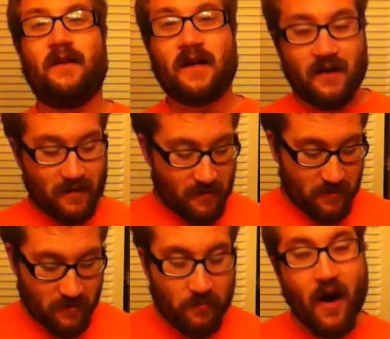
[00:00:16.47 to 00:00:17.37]
Now it
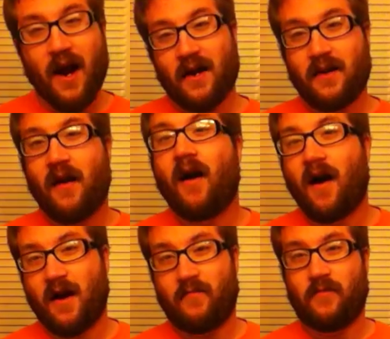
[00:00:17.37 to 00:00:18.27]
was my
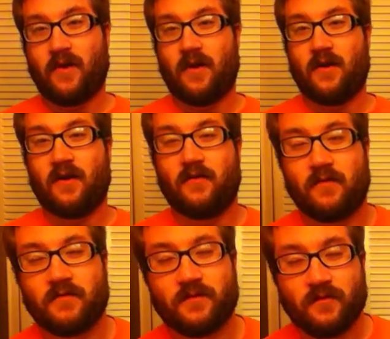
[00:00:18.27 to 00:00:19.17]
time,
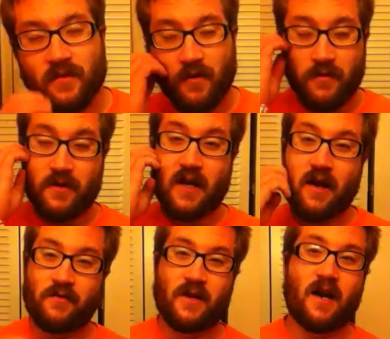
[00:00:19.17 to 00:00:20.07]
it was
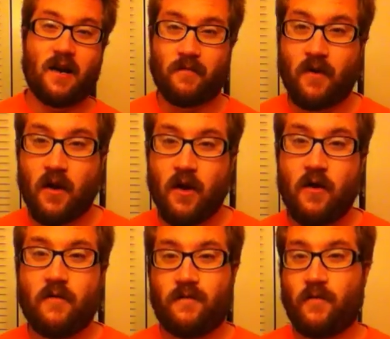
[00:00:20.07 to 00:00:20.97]
now time
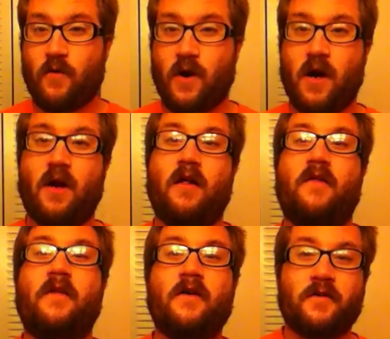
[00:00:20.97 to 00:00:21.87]
for
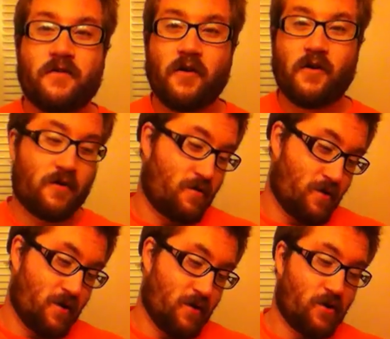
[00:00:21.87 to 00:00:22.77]
the
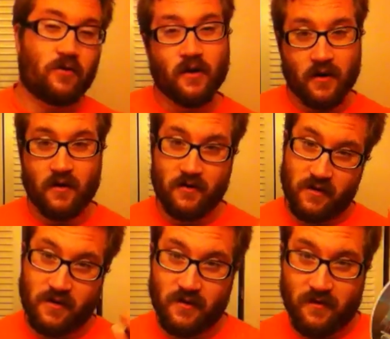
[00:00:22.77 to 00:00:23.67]
third
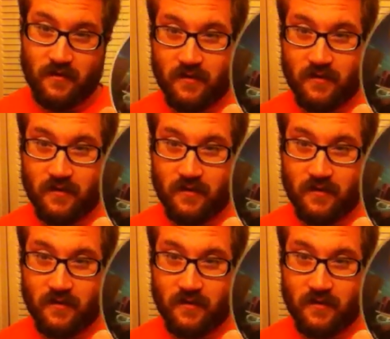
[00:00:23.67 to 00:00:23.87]
Critters,